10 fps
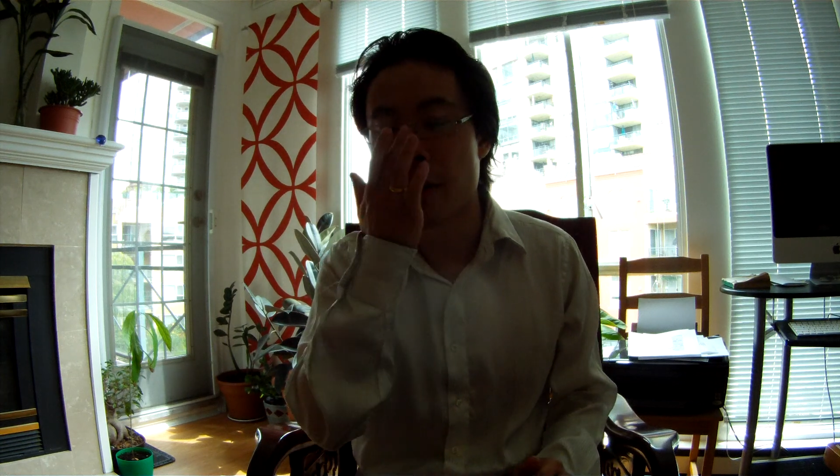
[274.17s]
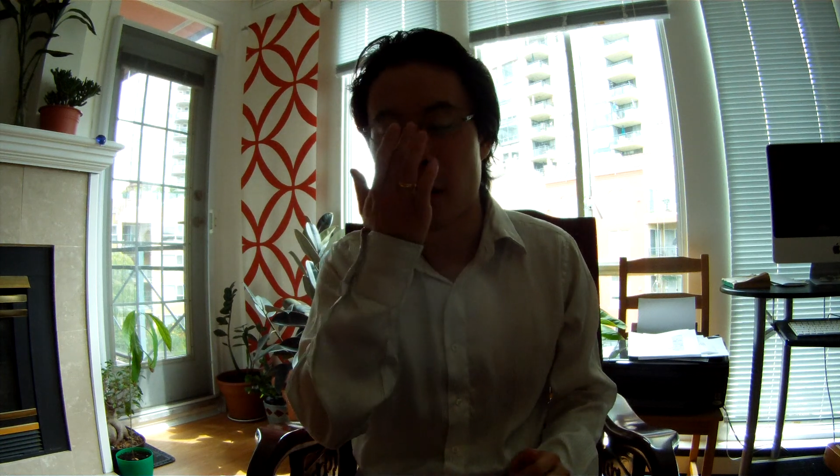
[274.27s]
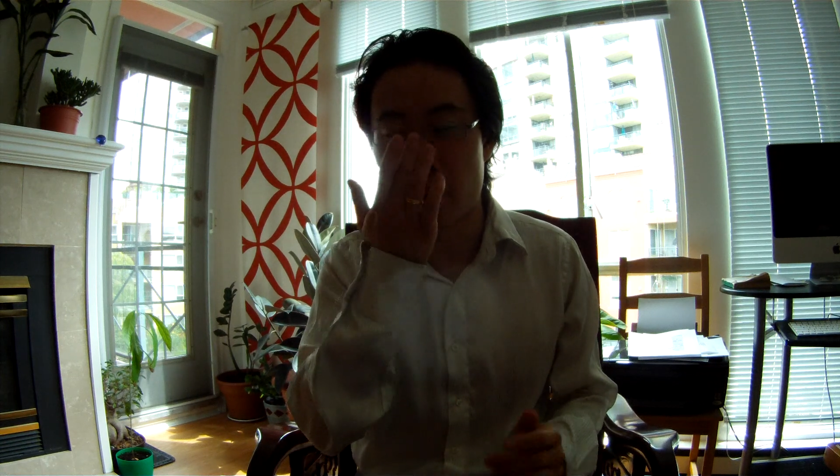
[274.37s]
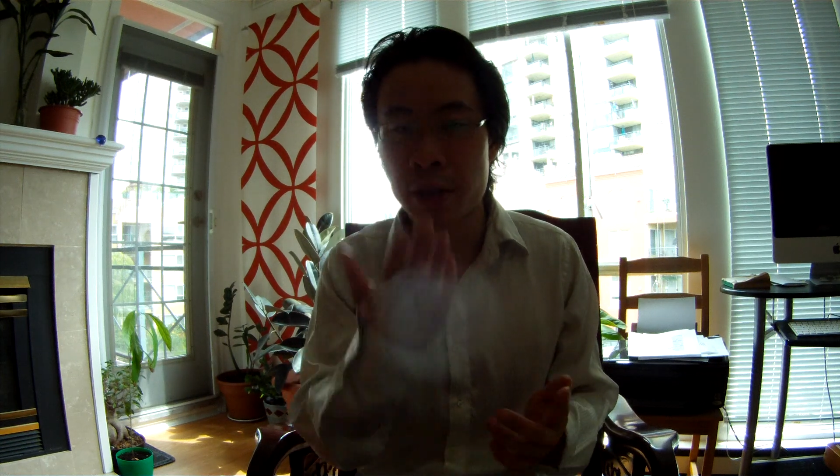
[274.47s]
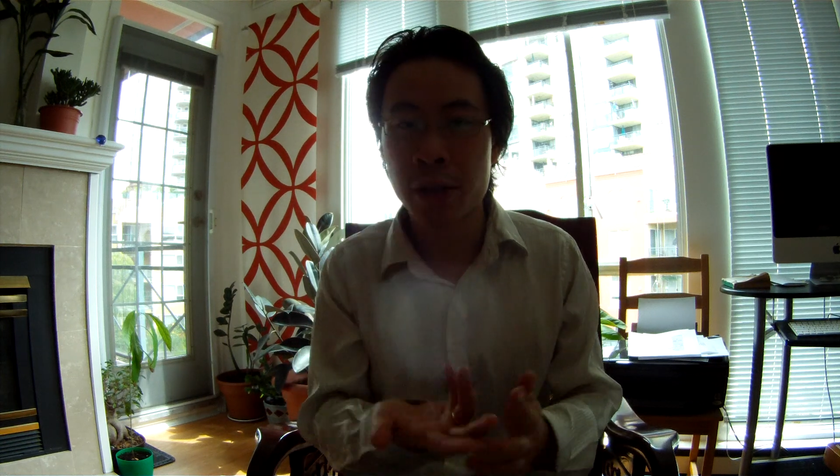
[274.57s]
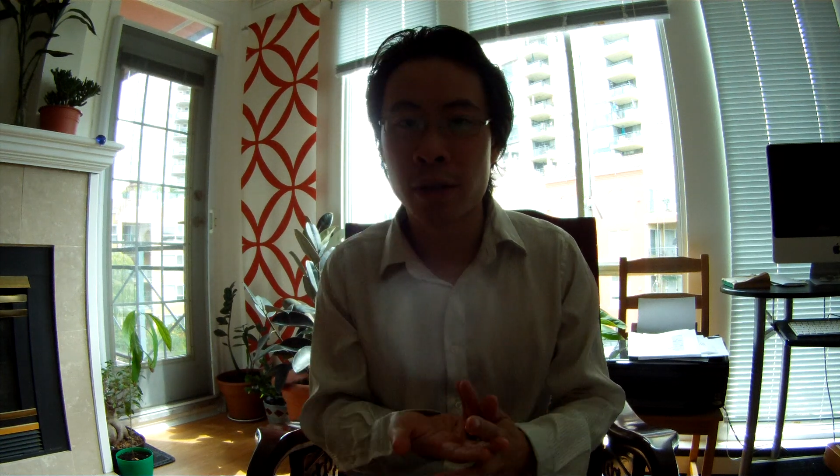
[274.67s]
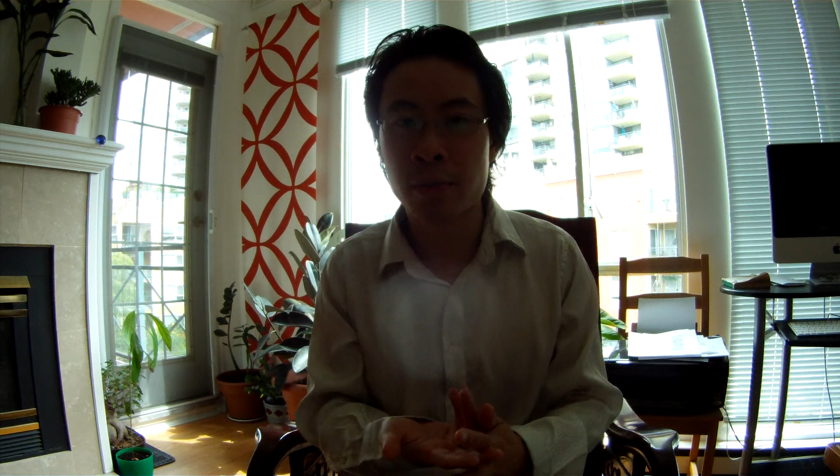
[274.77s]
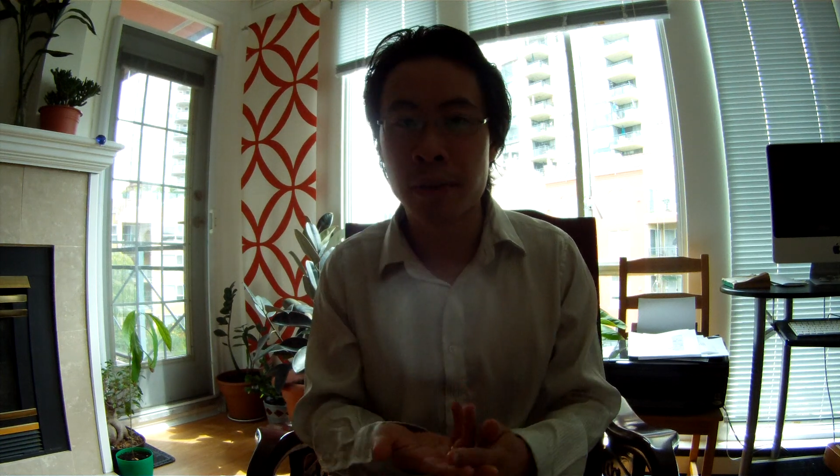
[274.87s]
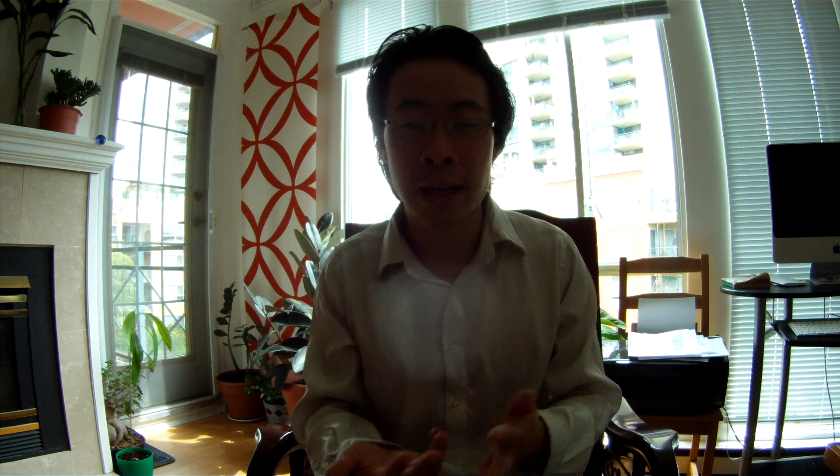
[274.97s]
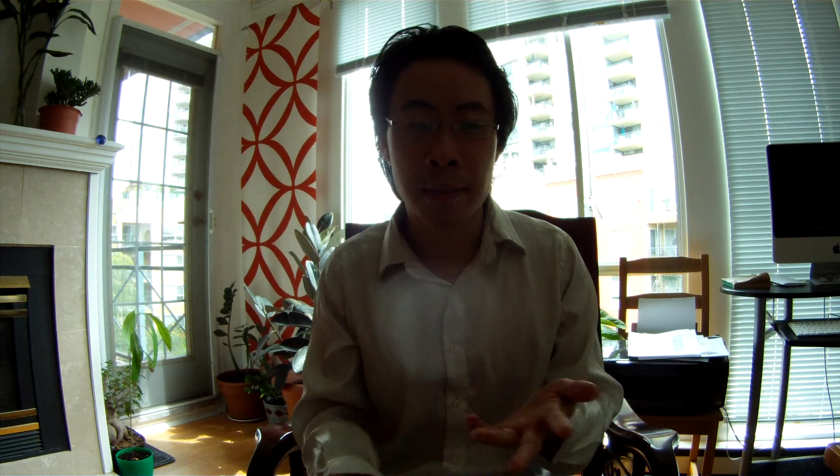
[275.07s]

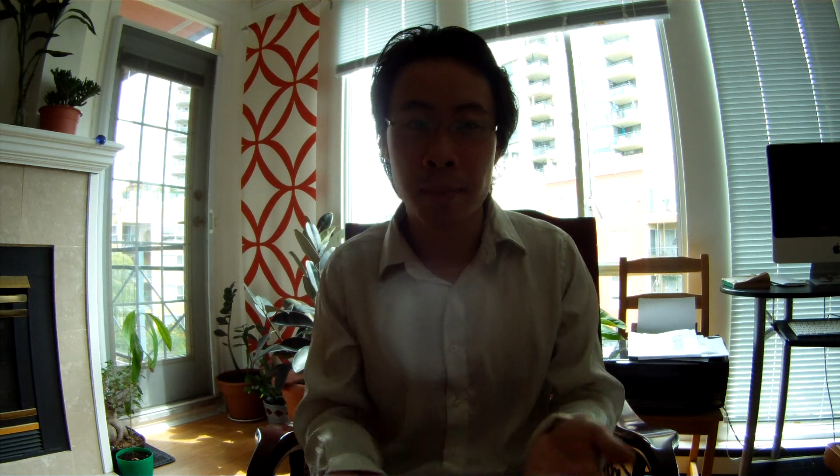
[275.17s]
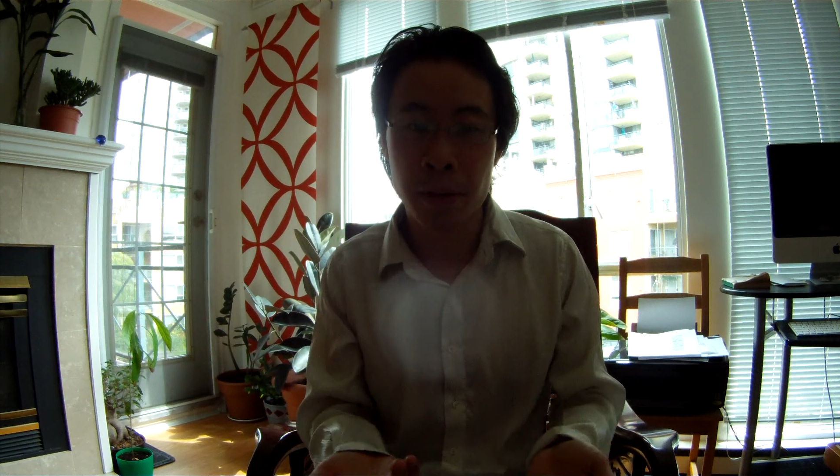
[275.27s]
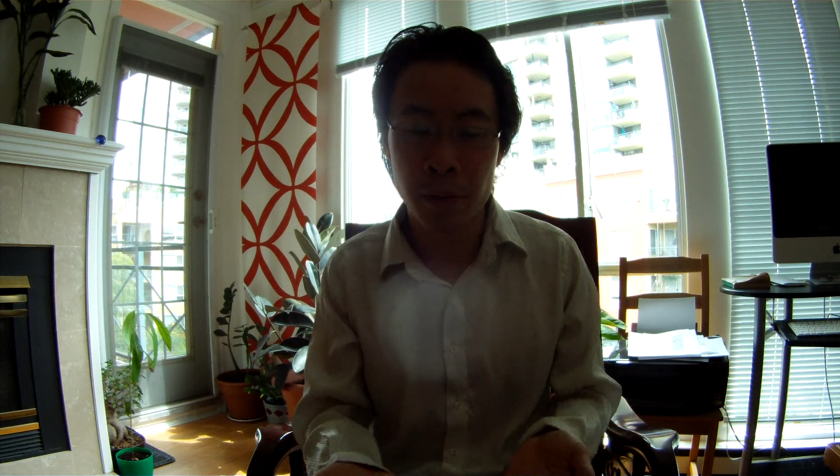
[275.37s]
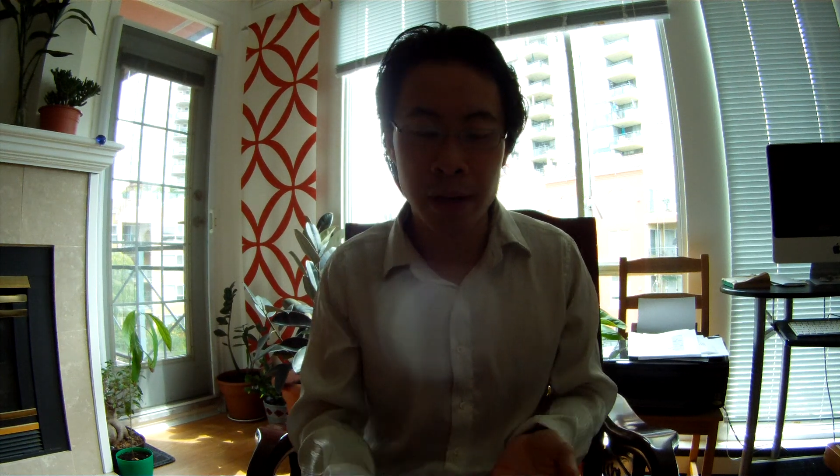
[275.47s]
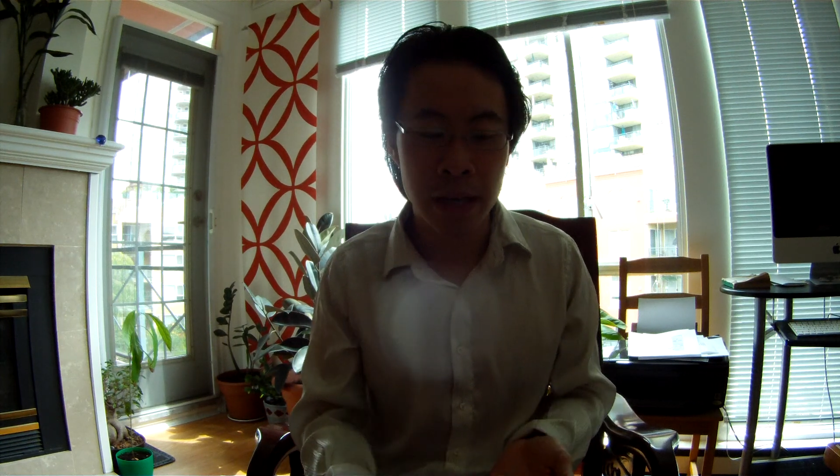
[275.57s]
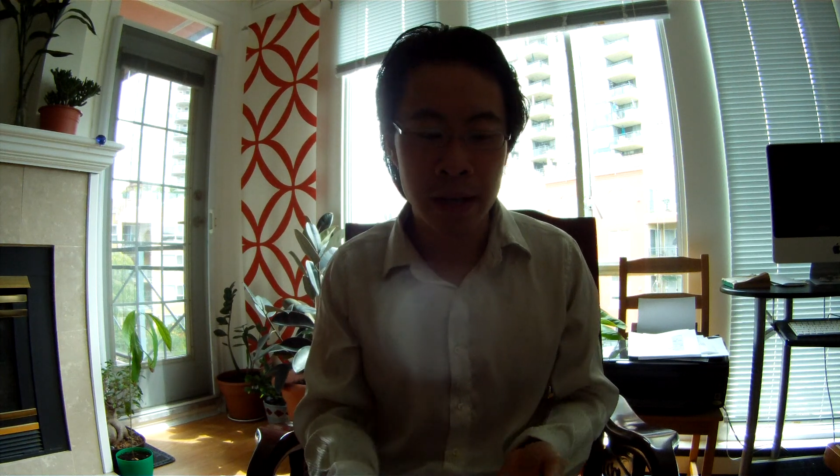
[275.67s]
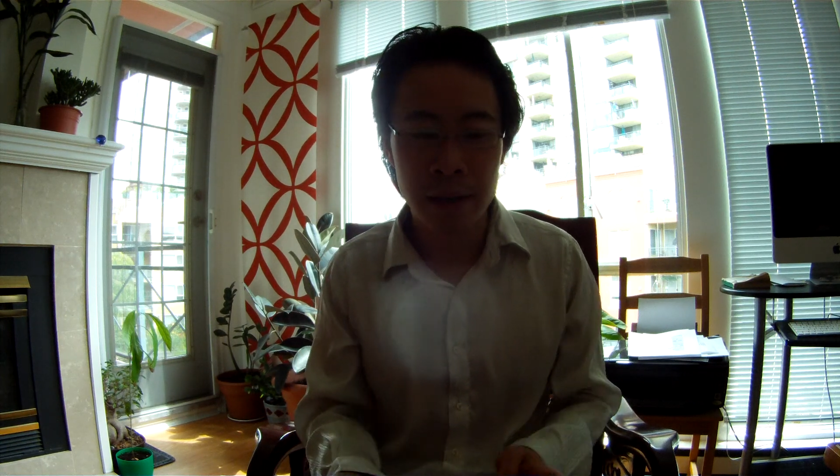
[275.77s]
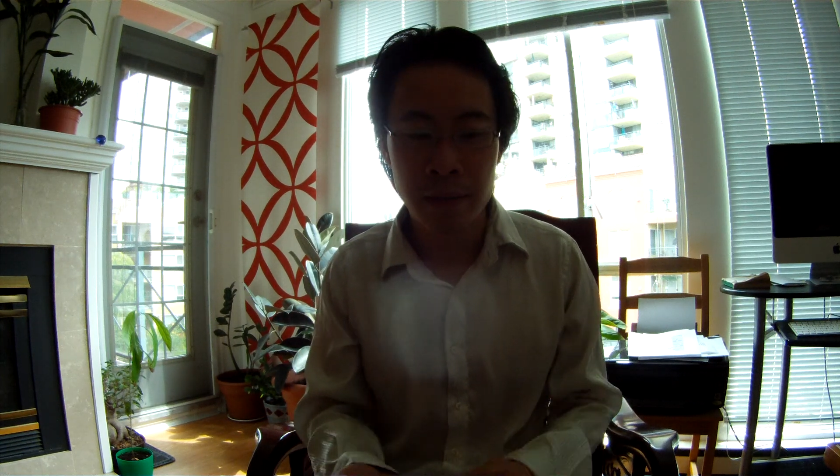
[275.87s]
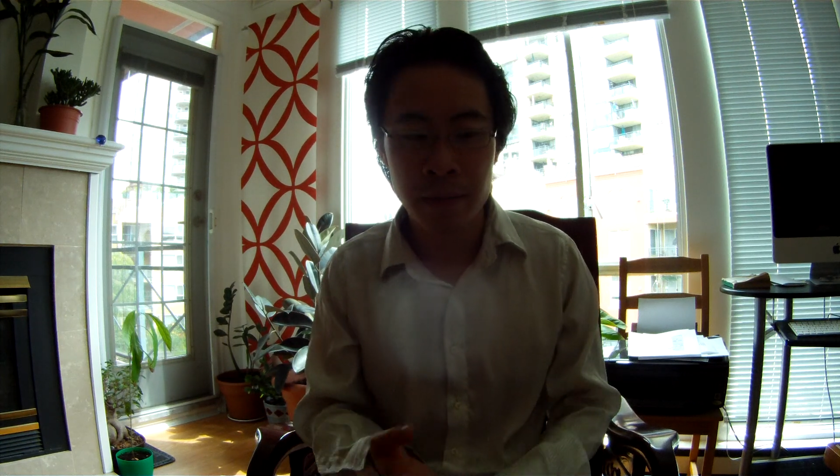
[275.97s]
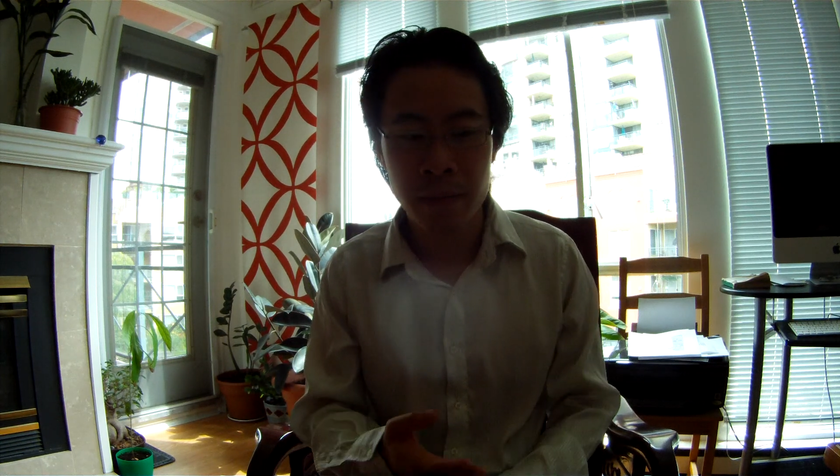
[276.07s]
audio, like an MP3
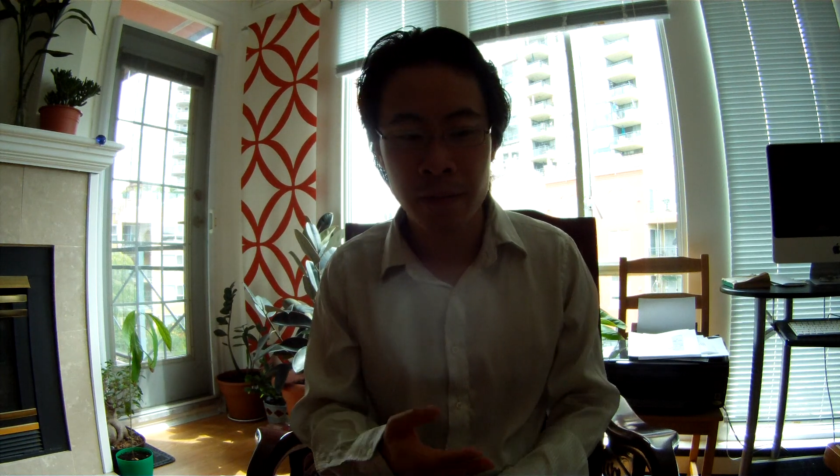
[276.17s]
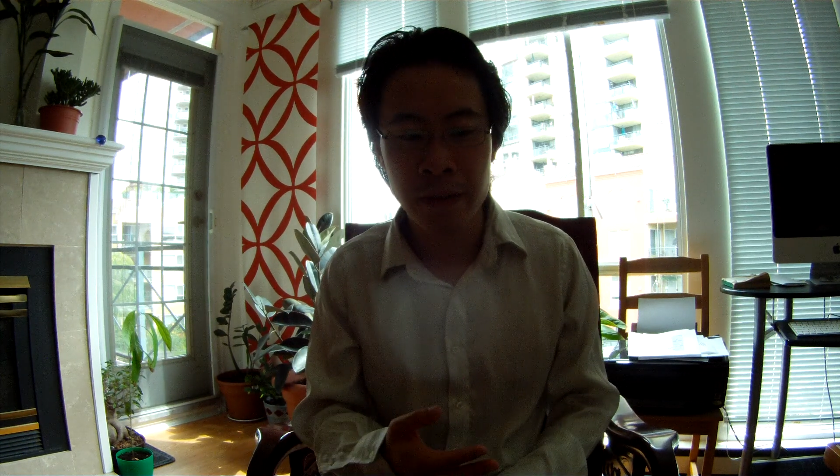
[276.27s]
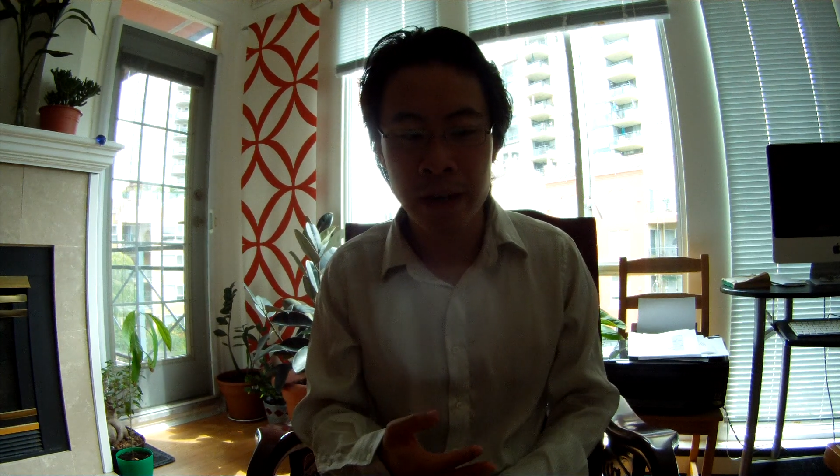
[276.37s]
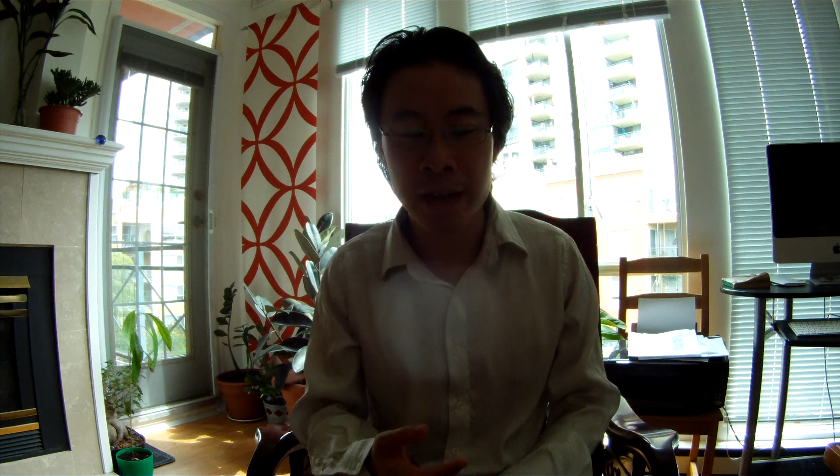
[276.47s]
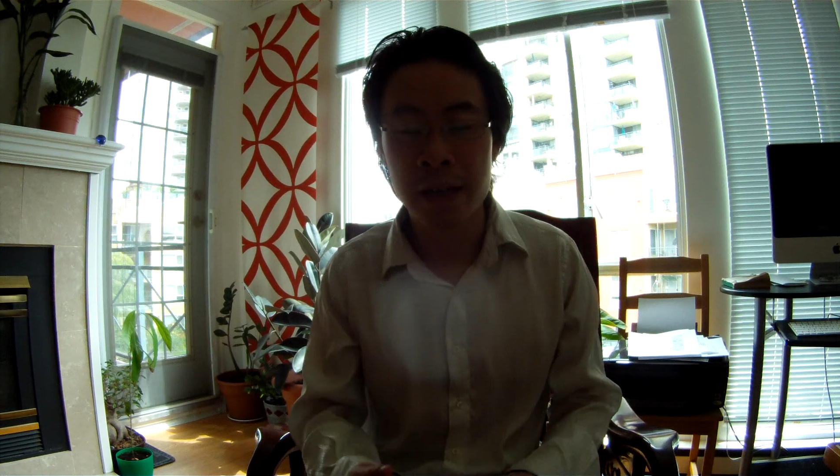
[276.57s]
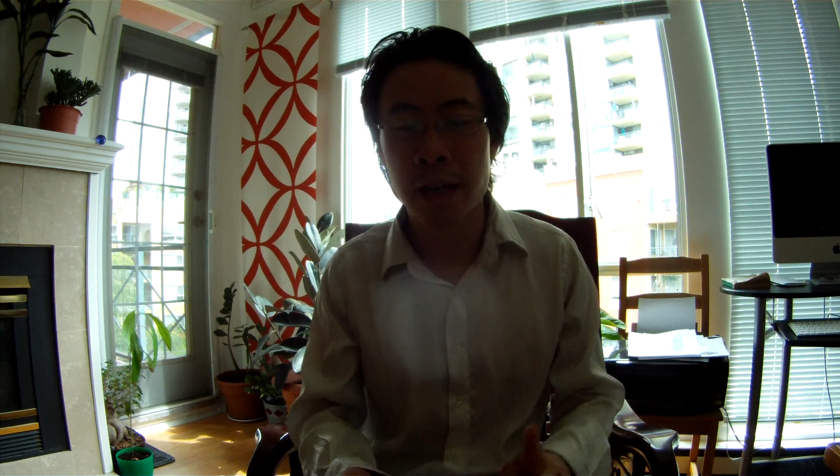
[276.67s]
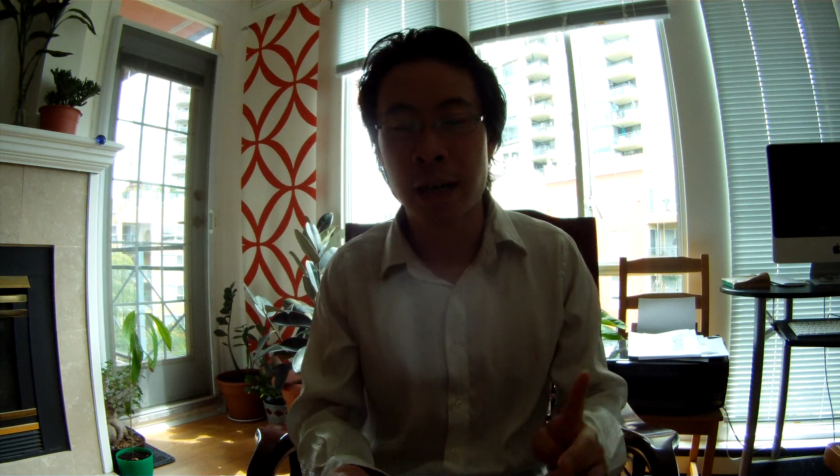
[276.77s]
feed.